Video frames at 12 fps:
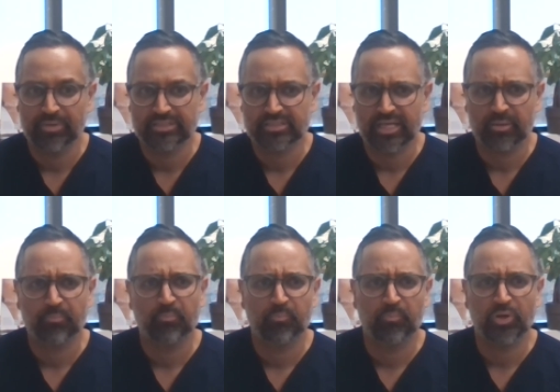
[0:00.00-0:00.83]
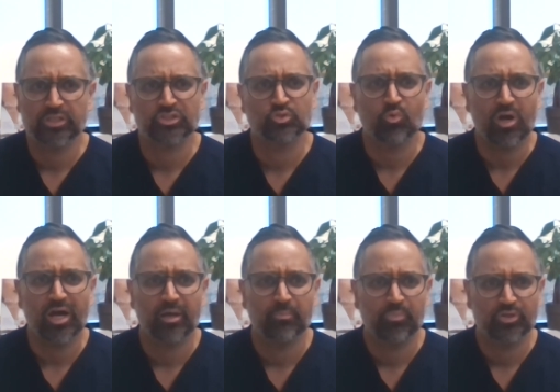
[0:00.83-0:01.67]
It's like
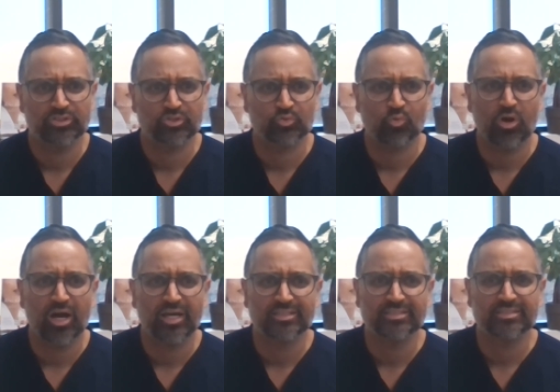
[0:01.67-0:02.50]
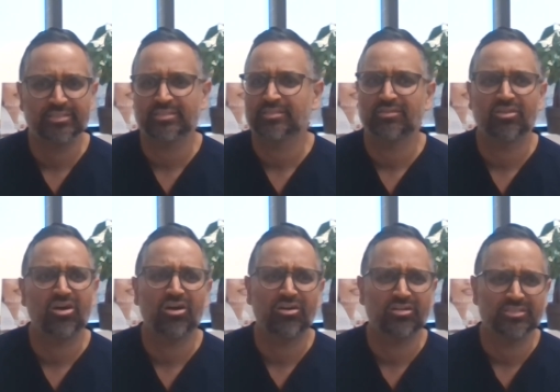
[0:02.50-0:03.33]
Passois,
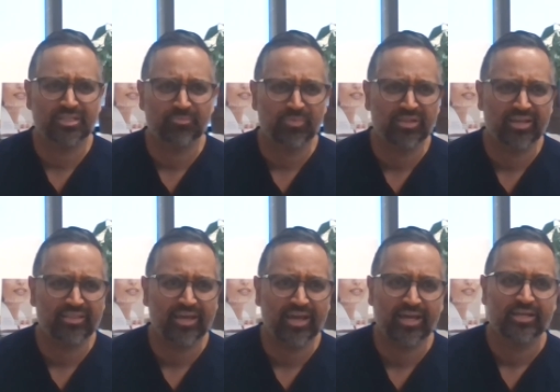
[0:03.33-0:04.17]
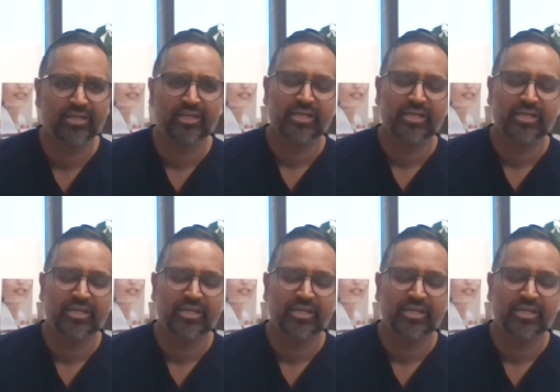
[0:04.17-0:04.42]
law or something like that.